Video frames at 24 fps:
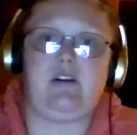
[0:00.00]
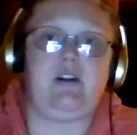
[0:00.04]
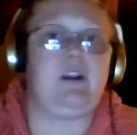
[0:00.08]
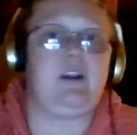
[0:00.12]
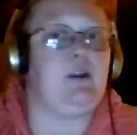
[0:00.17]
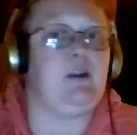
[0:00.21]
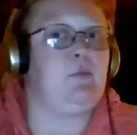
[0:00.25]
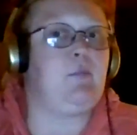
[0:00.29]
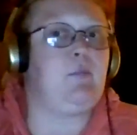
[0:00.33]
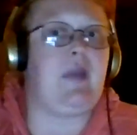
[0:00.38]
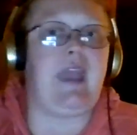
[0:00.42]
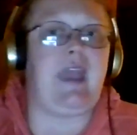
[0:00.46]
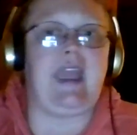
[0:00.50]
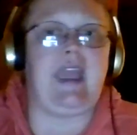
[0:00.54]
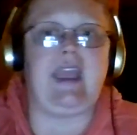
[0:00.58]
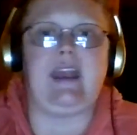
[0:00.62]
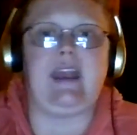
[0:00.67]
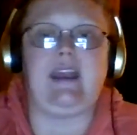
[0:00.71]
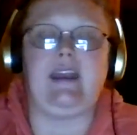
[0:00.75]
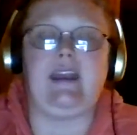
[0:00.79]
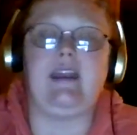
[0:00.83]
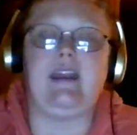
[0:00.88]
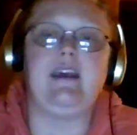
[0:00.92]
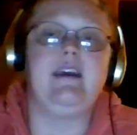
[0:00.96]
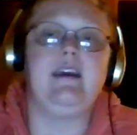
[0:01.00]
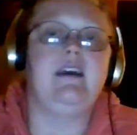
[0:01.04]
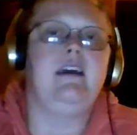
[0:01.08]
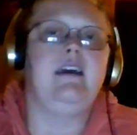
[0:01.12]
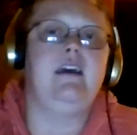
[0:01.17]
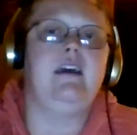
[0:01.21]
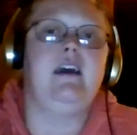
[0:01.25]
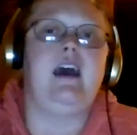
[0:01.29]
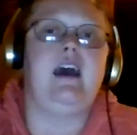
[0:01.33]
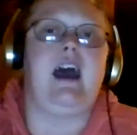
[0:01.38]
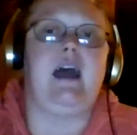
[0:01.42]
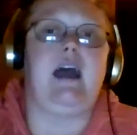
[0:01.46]
or in pain.
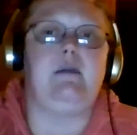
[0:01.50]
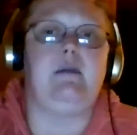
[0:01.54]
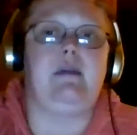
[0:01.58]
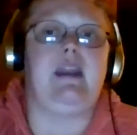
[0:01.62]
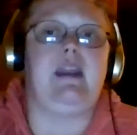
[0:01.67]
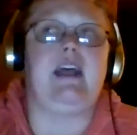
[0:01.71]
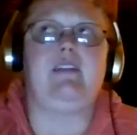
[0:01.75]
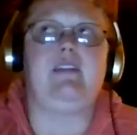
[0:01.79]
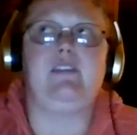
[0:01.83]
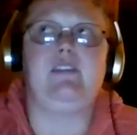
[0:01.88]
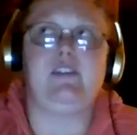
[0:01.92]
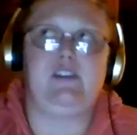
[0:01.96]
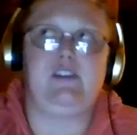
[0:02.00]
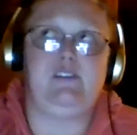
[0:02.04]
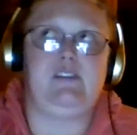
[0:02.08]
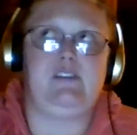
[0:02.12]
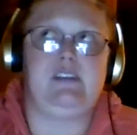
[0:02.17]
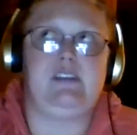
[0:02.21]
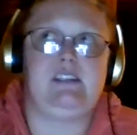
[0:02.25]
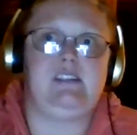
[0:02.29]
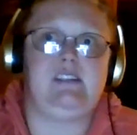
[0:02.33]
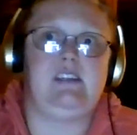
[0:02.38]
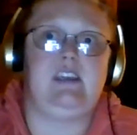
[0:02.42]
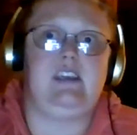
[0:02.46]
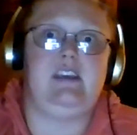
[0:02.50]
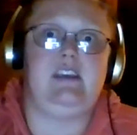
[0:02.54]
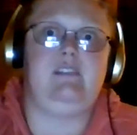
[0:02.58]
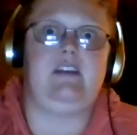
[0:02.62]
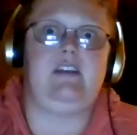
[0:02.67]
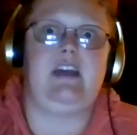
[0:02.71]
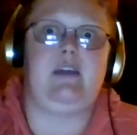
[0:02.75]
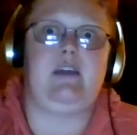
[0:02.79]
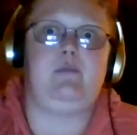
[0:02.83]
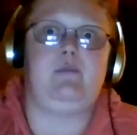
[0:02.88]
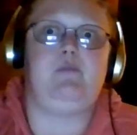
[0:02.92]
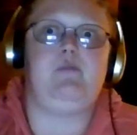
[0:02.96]
I mean, I literally see
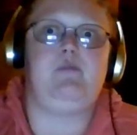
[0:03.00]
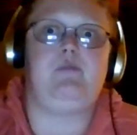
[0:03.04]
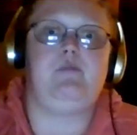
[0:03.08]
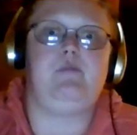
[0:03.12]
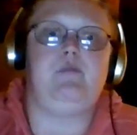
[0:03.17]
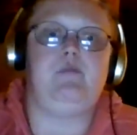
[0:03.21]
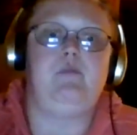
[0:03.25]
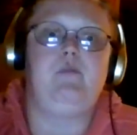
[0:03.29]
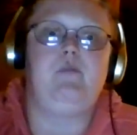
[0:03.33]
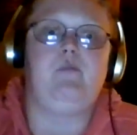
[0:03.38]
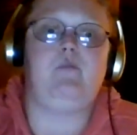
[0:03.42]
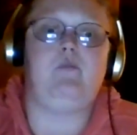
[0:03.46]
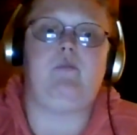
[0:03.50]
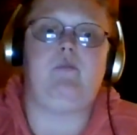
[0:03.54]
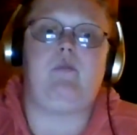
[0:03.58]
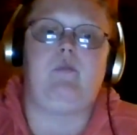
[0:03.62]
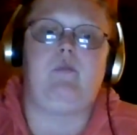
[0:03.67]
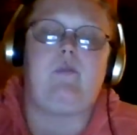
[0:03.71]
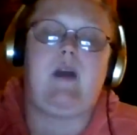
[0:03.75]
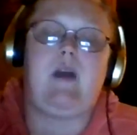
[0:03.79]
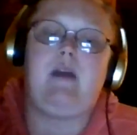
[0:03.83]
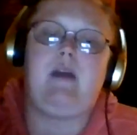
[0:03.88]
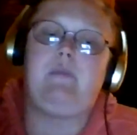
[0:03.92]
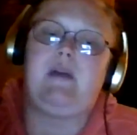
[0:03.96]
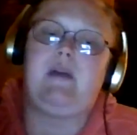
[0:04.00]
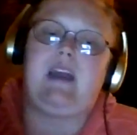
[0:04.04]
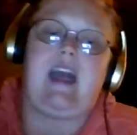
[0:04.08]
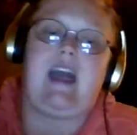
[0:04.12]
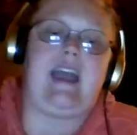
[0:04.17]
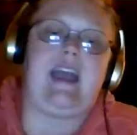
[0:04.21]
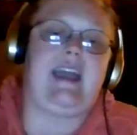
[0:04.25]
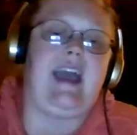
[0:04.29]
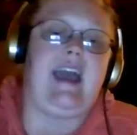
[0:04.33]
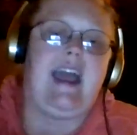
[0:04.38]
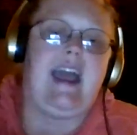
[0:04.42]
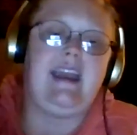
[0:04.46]
like, I'm like, I
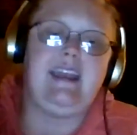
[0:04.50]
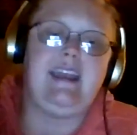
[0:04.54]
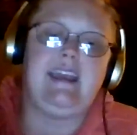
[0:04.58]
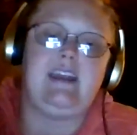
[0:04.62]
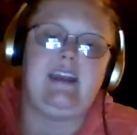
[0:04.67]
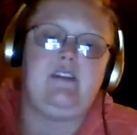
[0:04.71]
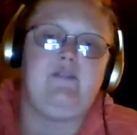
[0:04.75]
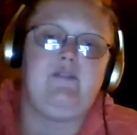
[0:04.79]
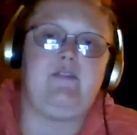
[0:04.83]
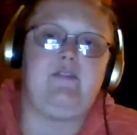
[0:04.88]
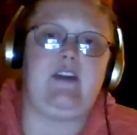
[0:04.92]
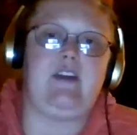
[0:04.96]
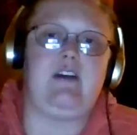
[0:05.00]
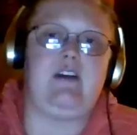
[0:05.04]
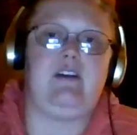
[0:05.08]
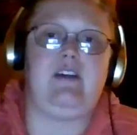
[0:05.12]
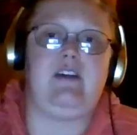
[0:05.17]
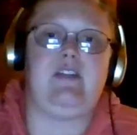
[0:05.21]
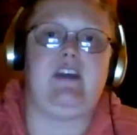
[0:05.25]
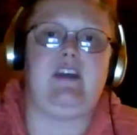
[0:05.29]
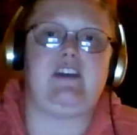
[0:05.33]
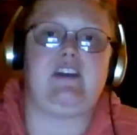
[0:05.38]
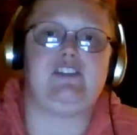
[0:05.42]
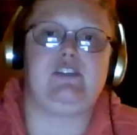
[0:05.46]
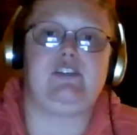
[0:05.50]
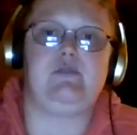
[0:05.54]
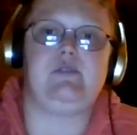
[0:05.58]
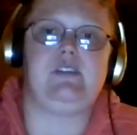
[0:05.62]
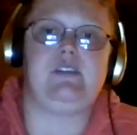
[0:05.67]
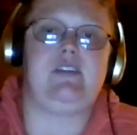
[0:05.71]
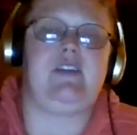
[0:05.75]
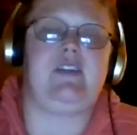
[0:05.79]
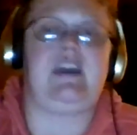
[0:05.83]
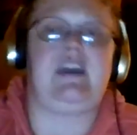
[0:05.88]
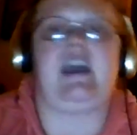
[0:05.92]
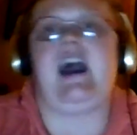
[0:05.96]
kind of get a feeling that she was
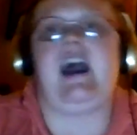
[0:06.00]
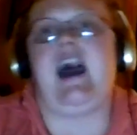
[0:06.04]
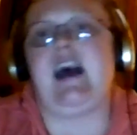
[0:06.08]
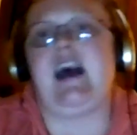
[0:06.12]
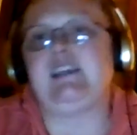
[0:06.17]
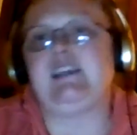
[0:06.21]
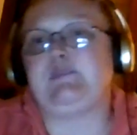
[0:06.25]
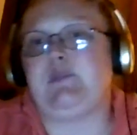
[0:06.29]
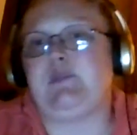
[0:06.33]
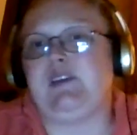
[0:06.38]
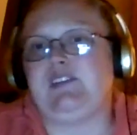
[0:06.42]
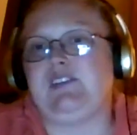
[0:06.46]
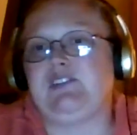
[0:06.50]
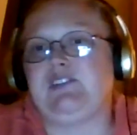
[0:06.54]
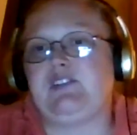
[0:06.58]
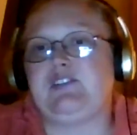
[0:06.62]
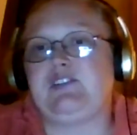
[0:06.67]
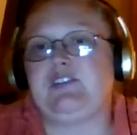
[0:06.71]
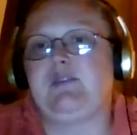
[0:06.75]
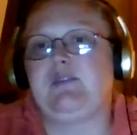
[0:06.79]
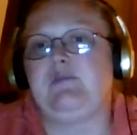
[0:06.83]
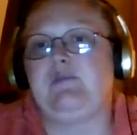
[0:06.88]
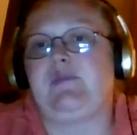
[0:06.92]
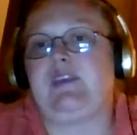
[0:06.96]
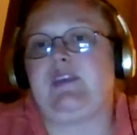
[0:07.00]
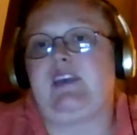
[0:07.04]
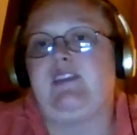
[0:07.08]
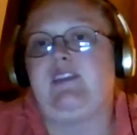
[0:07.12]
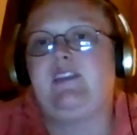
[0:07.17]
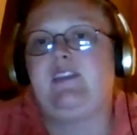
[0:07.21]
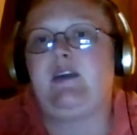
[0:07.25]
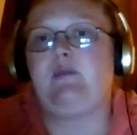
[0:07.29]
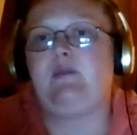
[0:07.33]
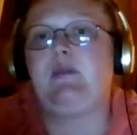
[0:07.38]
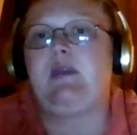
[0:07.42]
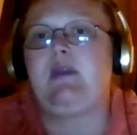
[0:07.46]
in like hospice or something.
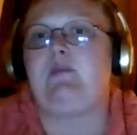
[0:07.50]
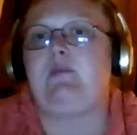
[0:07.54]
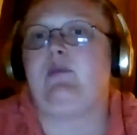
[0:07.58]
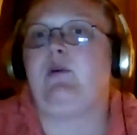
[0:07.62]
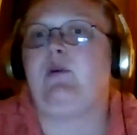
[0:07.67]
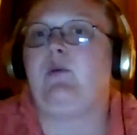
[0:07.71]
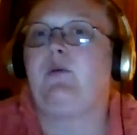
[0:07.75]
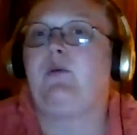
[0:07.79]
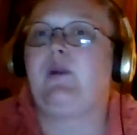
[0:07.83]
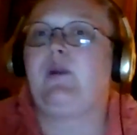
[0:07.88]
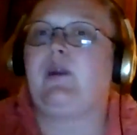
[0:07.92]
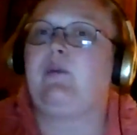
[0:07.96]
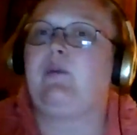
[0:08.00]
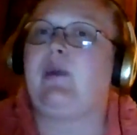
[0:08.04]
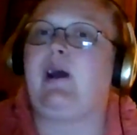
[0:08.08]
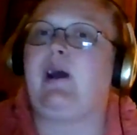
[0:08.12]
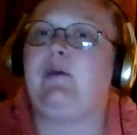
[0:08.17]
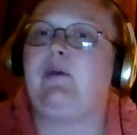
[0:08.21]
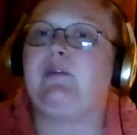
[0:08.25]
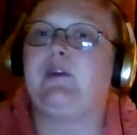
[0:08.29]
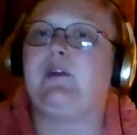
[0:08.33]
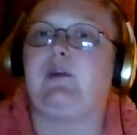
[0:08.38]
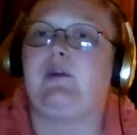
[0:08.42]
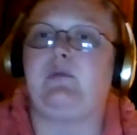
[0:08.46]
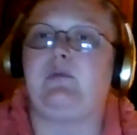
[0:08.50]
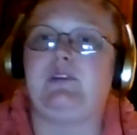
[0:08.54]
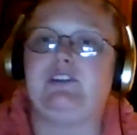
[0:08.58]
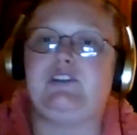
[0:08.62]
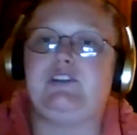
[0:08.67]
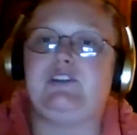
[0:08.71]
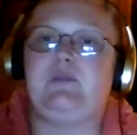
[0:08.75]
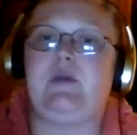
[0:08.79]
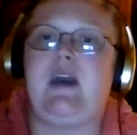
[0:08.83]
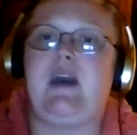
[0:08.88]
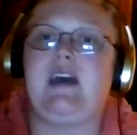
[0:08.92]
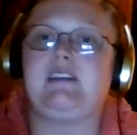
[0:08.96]
Like people were around her when
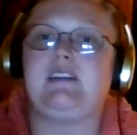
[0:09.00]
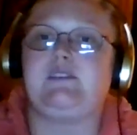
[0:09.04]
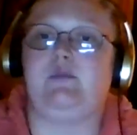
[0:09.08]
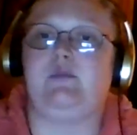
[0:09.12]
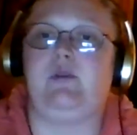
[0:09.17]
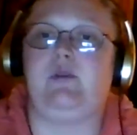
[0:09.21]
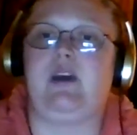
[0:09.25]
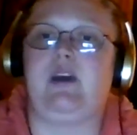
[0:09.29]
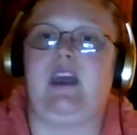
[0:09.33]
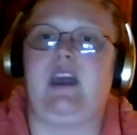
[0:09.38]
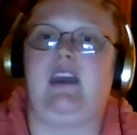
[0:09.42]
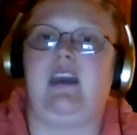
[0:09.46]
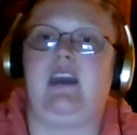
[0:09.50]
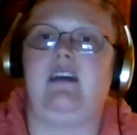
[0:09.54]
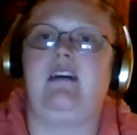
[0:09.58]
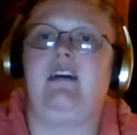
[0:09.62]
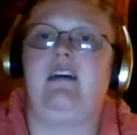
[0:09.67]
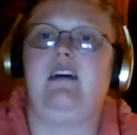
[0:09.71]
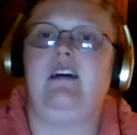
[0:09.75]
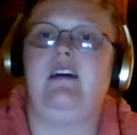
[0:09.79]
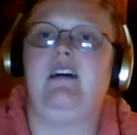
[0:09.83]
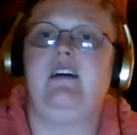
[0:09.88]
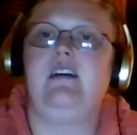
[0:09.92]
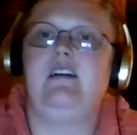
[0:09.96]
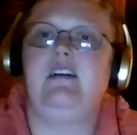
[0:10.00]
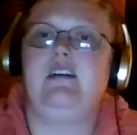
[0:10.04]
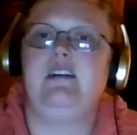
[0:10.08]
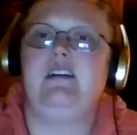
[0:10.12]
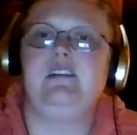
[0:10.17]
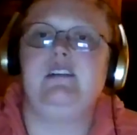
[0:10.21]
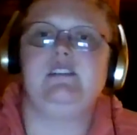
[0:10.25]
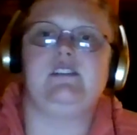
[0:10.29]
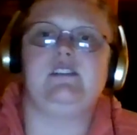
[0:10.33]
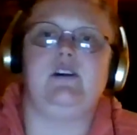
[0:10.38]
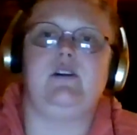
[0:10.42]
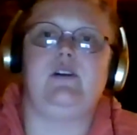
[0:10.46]
she passed away.
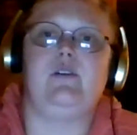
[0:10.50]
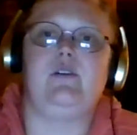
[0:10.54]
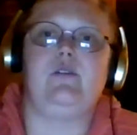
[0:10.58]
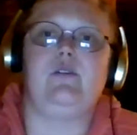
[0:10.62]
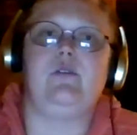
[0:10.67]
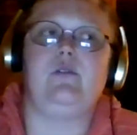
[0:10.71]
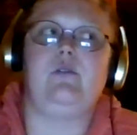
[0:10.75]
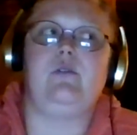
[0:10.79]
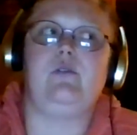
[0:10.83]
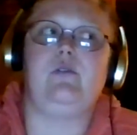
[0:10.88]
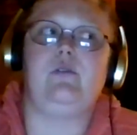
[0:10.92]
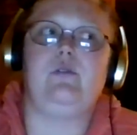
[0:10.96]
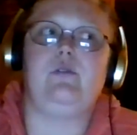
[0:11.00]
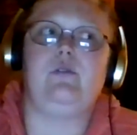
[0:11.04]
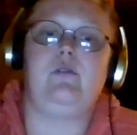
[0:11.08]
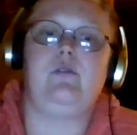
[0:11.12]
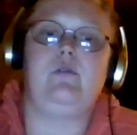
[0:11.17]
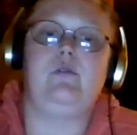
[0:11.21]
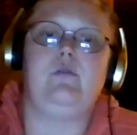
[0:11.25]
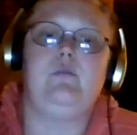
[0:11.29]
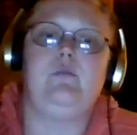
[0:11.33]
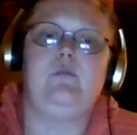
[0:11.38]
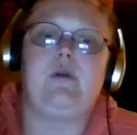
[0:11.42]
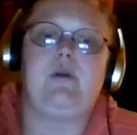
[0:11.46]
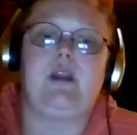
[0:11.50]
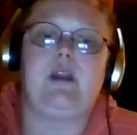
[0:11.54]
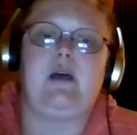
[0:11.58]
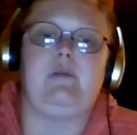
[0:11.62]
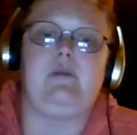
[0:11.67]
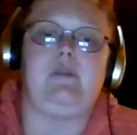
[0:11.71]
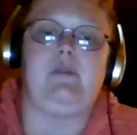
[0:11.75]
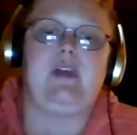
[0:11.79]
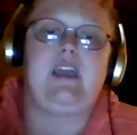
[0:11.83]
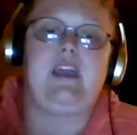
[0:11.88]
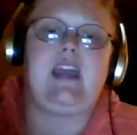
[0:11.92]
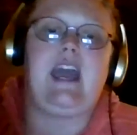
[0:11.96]
So, but I'm
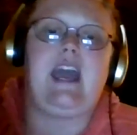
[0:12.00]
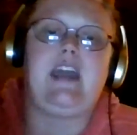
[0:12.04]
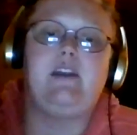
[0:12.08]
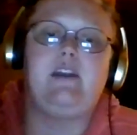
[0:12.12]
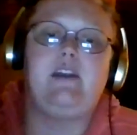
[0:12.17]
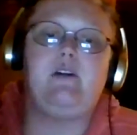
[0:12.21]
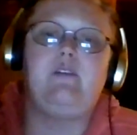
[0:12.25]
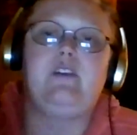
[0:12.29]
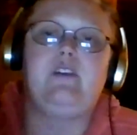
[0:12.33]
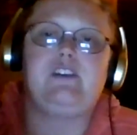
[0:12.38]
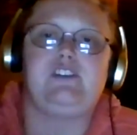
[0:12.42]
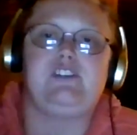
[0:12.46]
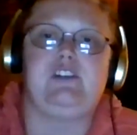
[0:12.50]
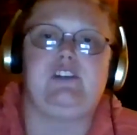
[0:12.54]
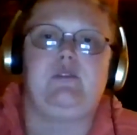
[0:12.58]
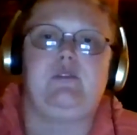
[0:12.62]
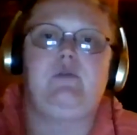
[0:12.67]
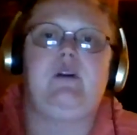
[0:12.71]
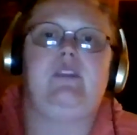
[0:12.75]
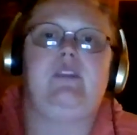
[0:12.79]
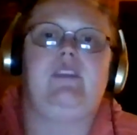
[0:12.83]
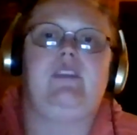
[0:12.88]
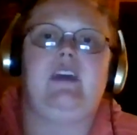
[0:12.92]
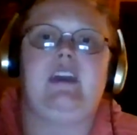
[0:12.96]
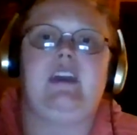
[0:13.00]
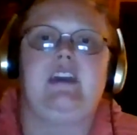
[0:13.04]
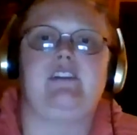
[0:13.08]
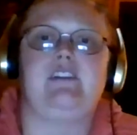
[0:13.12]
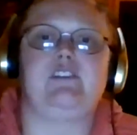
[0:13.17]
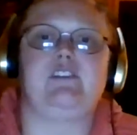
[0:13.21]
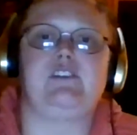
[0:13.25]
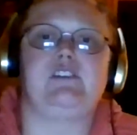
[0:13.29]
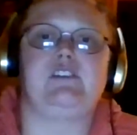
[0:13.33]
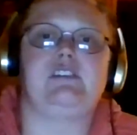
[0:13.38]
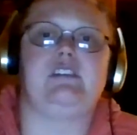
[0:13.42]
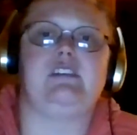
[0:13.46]
like, I know that she went like in
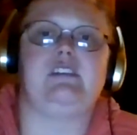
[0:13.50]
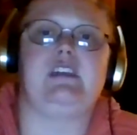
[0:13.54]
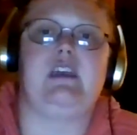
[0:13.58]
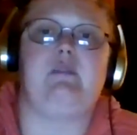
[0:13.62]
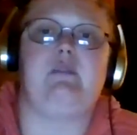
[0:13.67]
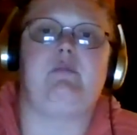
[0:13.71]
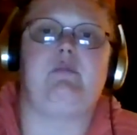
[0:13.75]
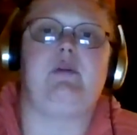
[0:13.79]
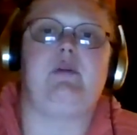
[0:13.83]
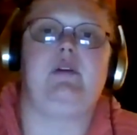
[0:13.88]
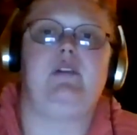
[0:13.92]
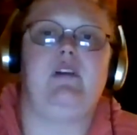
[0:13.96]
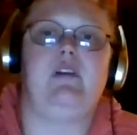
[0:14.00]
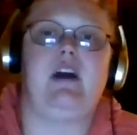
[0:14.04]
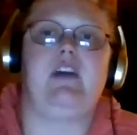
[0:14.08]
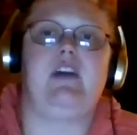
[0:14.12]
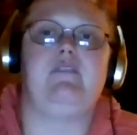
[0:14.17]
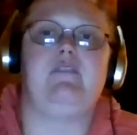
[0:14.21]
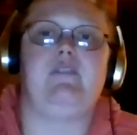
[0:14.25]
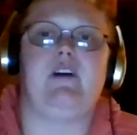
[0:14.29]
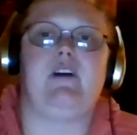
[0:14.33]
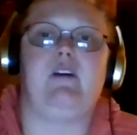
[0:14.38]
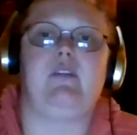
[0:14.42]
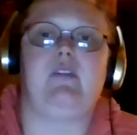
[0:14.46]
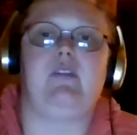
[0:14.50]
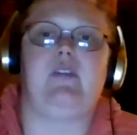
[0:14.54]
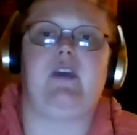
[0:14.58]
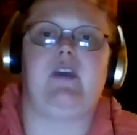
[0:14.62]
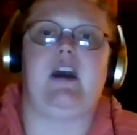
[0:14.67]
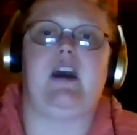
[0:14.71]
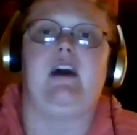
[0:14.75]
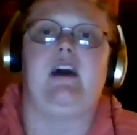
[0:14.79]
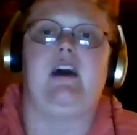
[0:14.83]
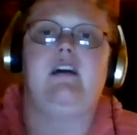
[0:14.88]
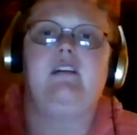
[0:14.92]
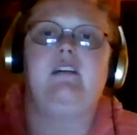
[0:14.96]
her sleep. I felt
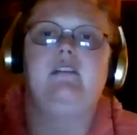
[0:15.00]
that.